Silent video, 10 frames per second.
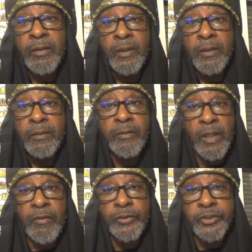uh, the
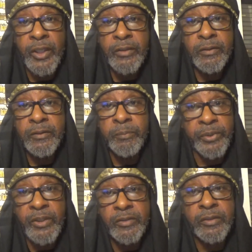devil, Satan, and the
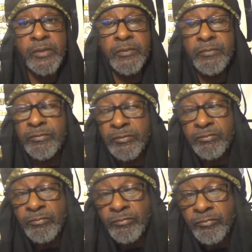beast, and
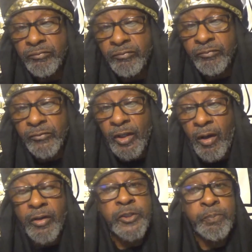
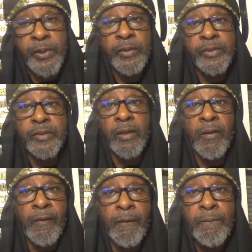all the spirits
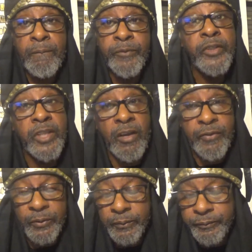of the
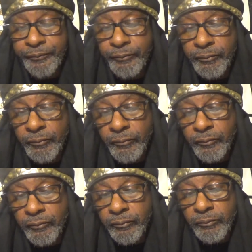devil.
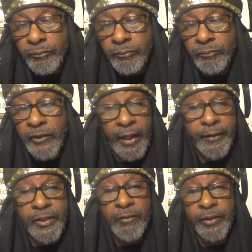They had
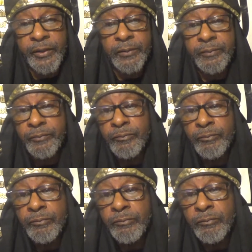a devil in them.
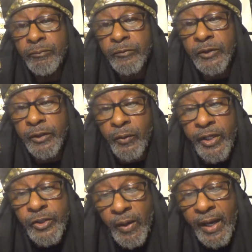And the
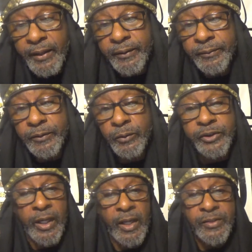great dragon
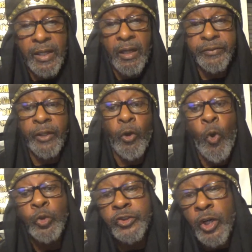was cast out, that
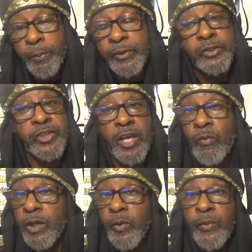old serpent, the
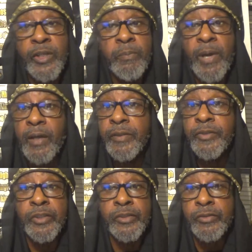same one we read about in
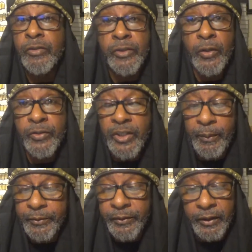Genesis, the third
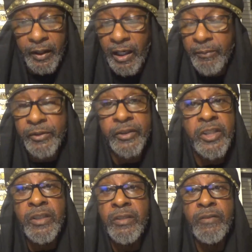chapter, that came to
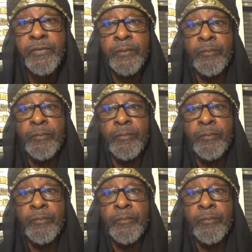Eve.